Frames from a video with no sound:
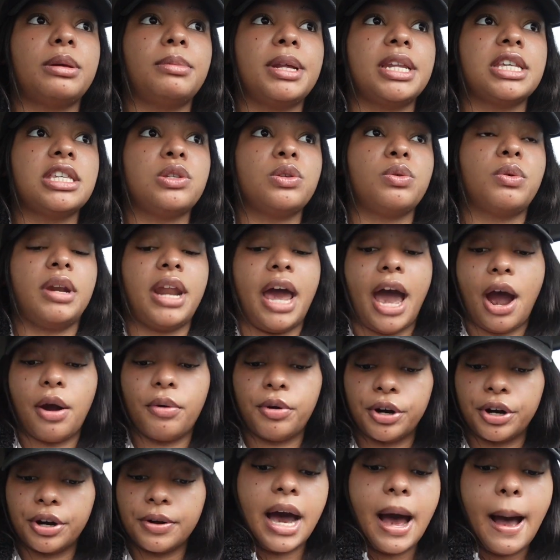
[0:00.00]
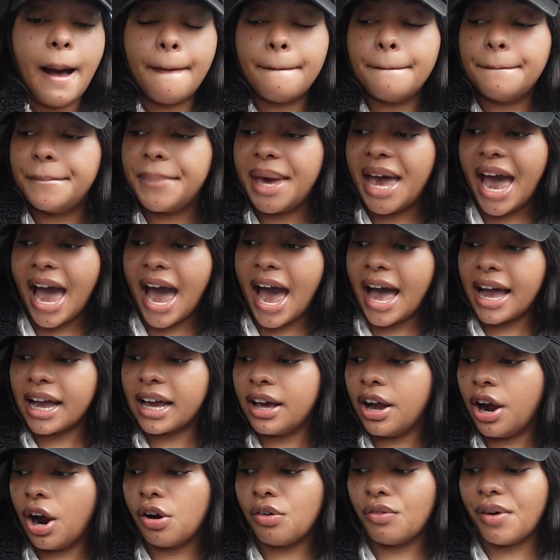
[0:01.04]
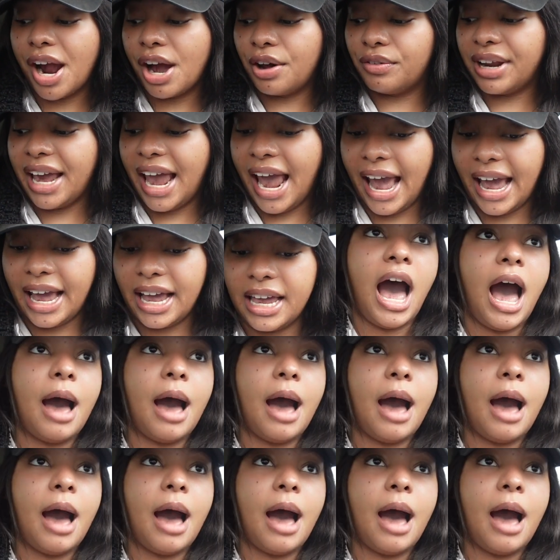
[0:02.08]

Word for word: minutes to an hour, come back around 8,